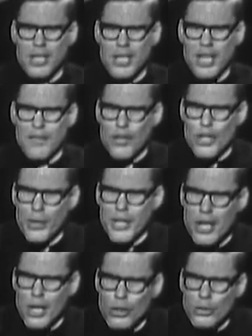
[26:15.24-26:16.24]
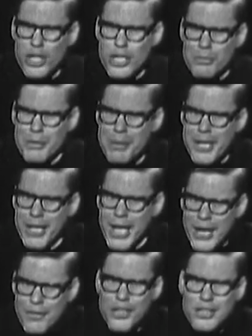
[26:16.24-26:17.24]
if you were the only human being
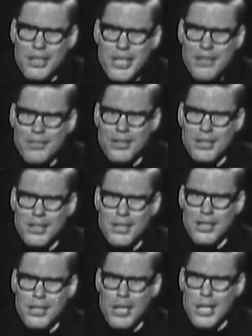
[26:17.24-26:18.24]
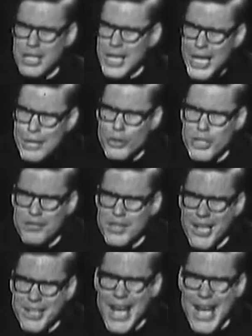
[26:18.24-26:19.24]
ever to live, God would have
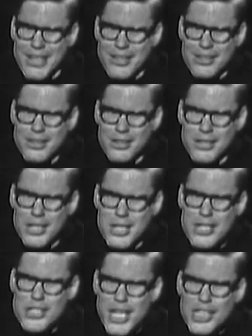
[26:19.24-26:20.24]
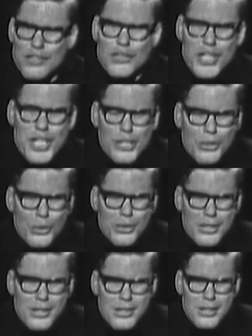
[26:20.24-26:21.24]
done that just for you.
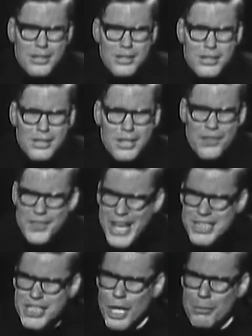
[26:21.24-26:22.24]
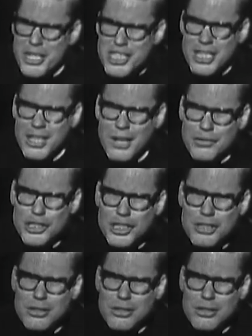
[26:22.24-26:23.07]
That's how much he loves you.